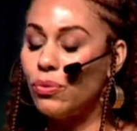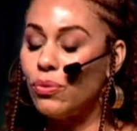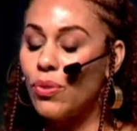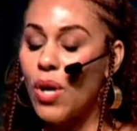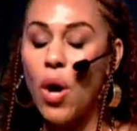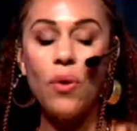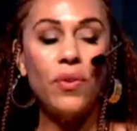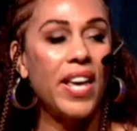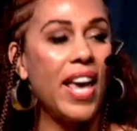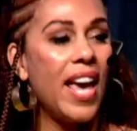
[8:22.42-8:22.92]

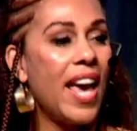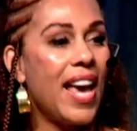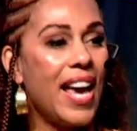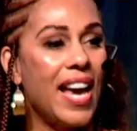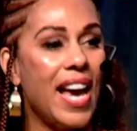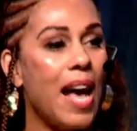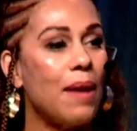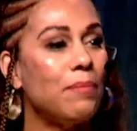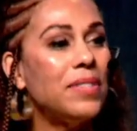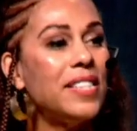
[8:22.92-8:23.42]
okay,
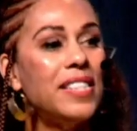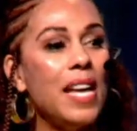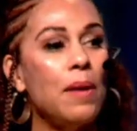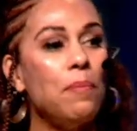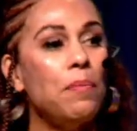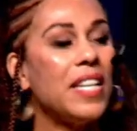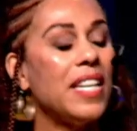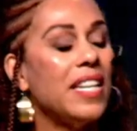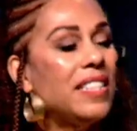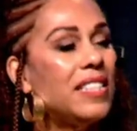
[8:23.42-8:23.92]
I'm
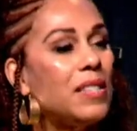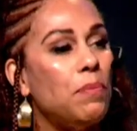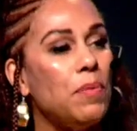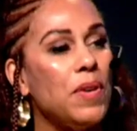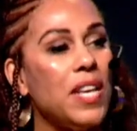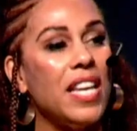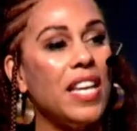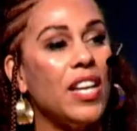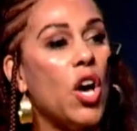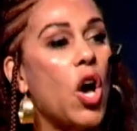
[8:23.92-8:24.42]
stepping into
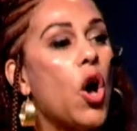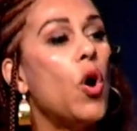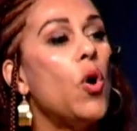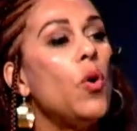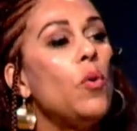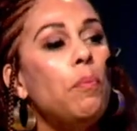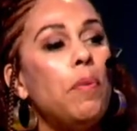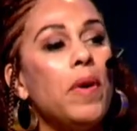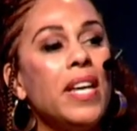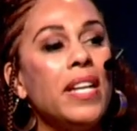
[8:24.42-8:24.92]
being
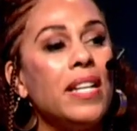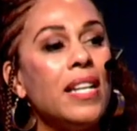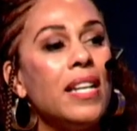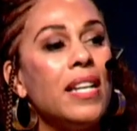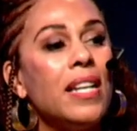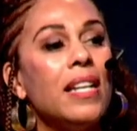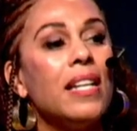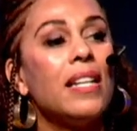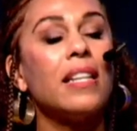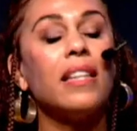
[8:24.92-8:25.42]

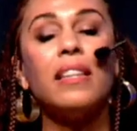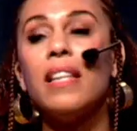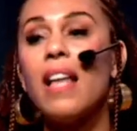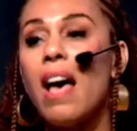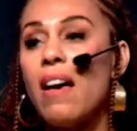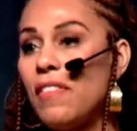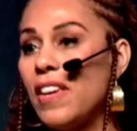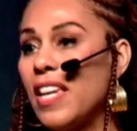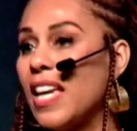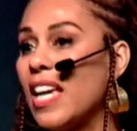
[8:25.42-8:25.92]
open,
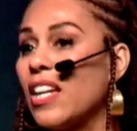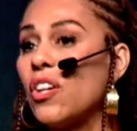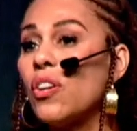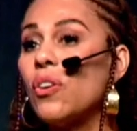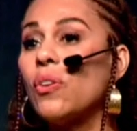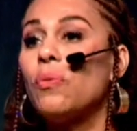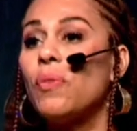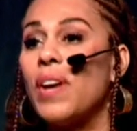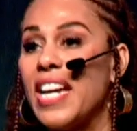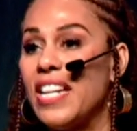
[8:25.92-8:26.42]
loving, and
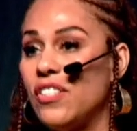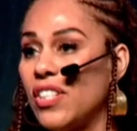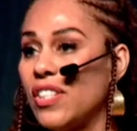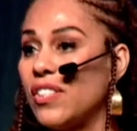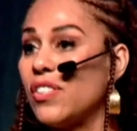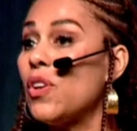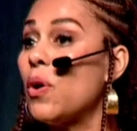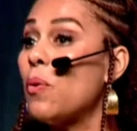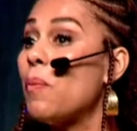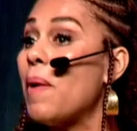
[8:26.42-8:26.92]
courageous
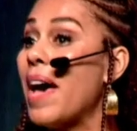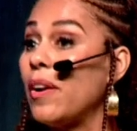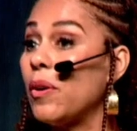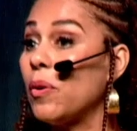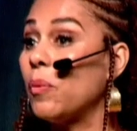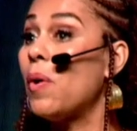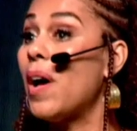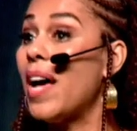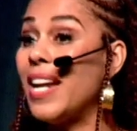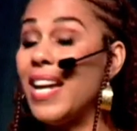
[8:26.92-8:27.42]
no matter
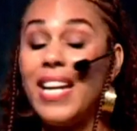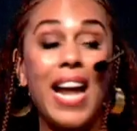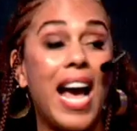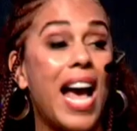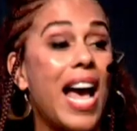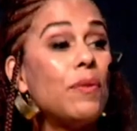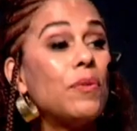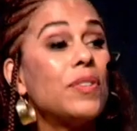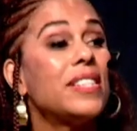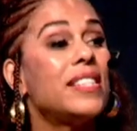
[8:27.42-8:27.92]
what, and
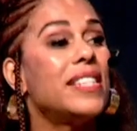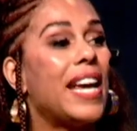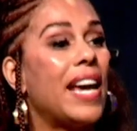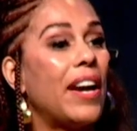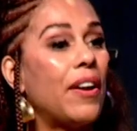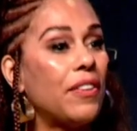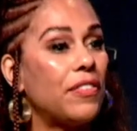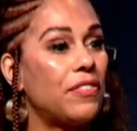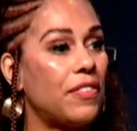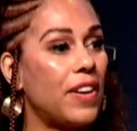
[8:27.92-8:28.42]
I was
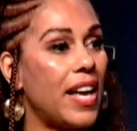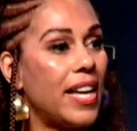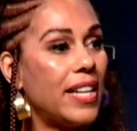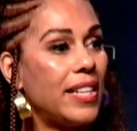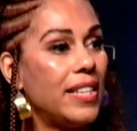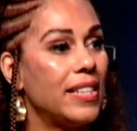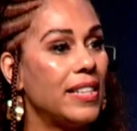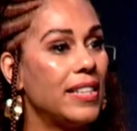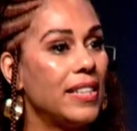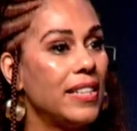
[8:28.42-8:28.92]
terrified.
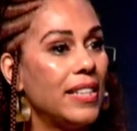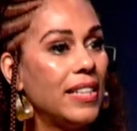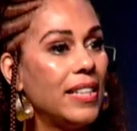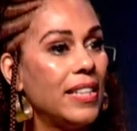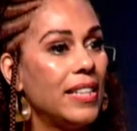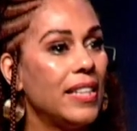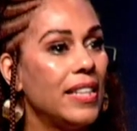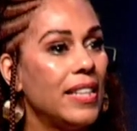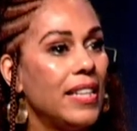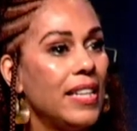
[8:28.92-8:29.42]

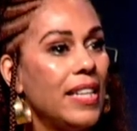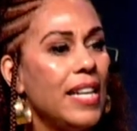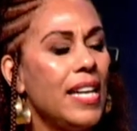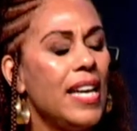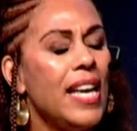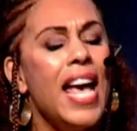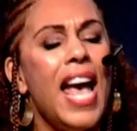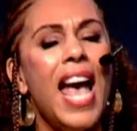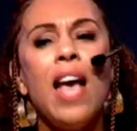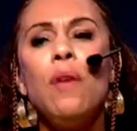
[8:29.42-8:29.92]

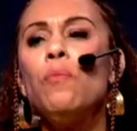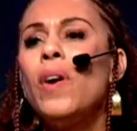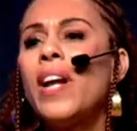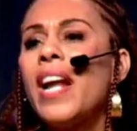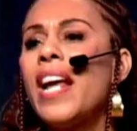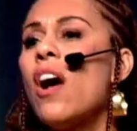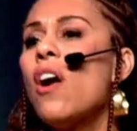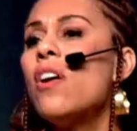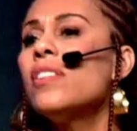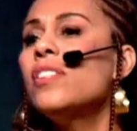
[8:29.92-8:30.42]
And what I
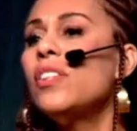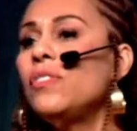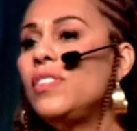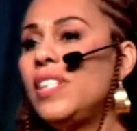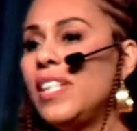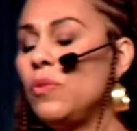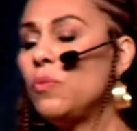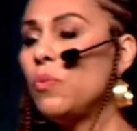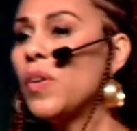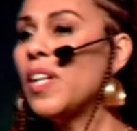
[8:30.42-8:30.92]
also
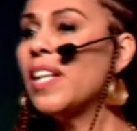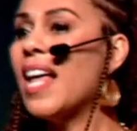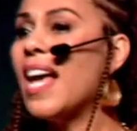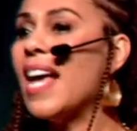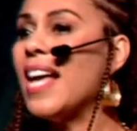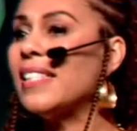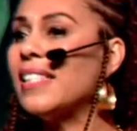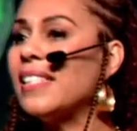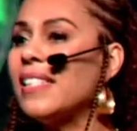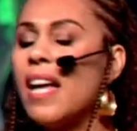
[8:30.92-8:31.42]
didn't
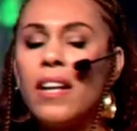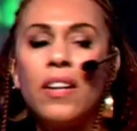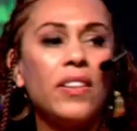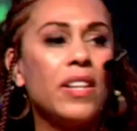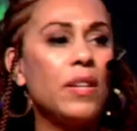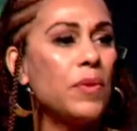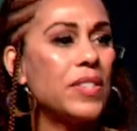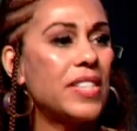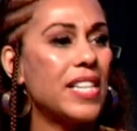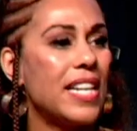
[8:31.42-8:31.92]
realize, not only
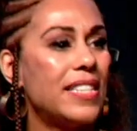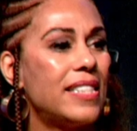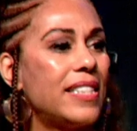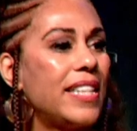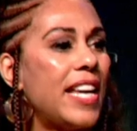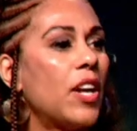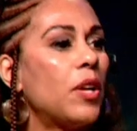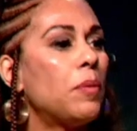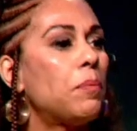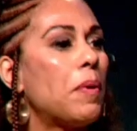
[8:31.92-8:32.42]
was I
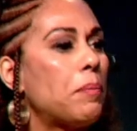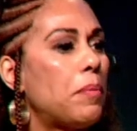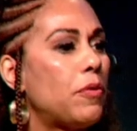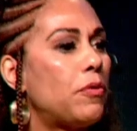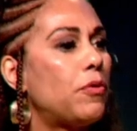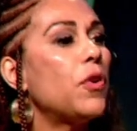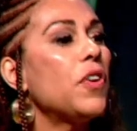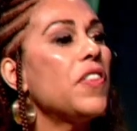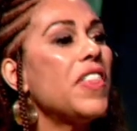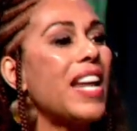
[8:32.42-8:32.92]
scared, but
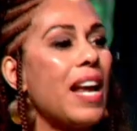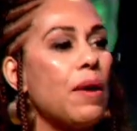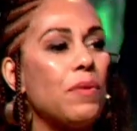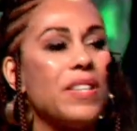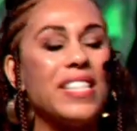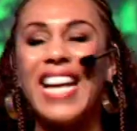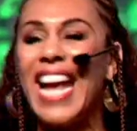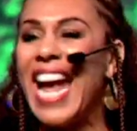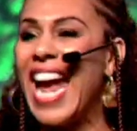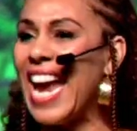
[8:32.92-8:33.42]
before that I
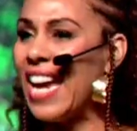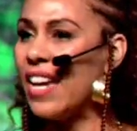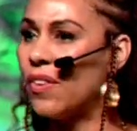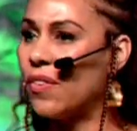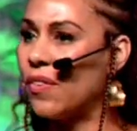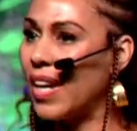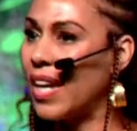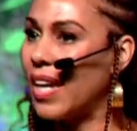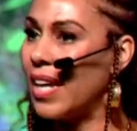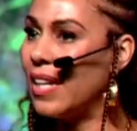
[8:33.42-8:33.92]
was
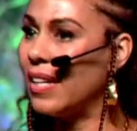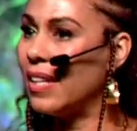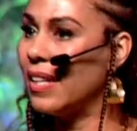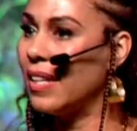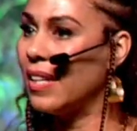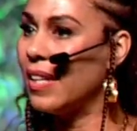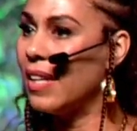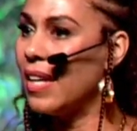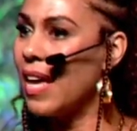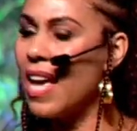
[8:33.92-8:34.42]
angry.
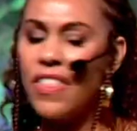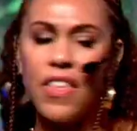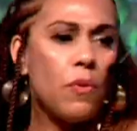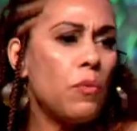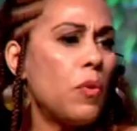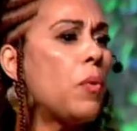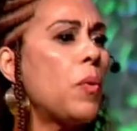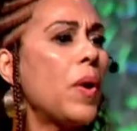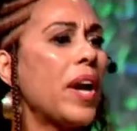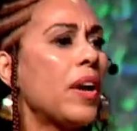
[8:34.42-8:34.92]
I thought,
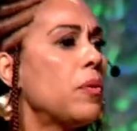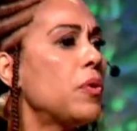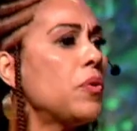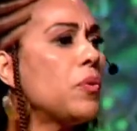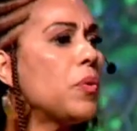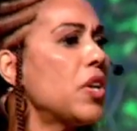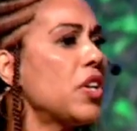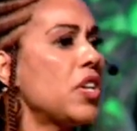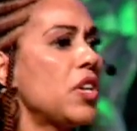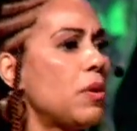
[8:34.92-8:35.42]
well, where
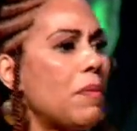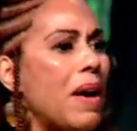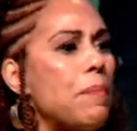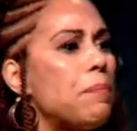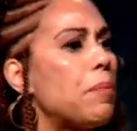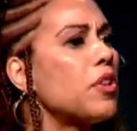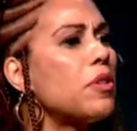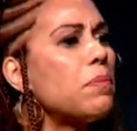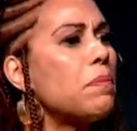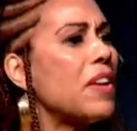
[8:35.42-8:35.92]
were you? My
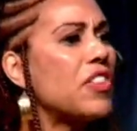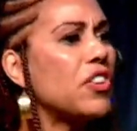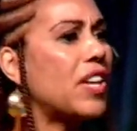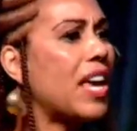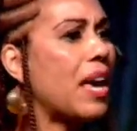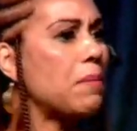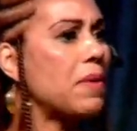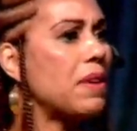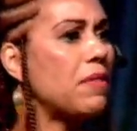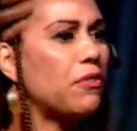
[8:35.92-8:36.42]
birth mother
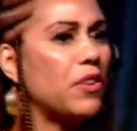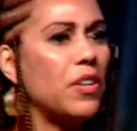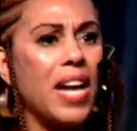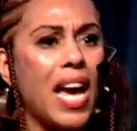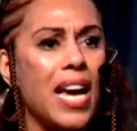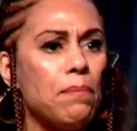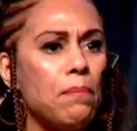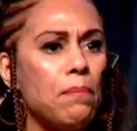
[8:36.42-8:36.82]
kept me for 9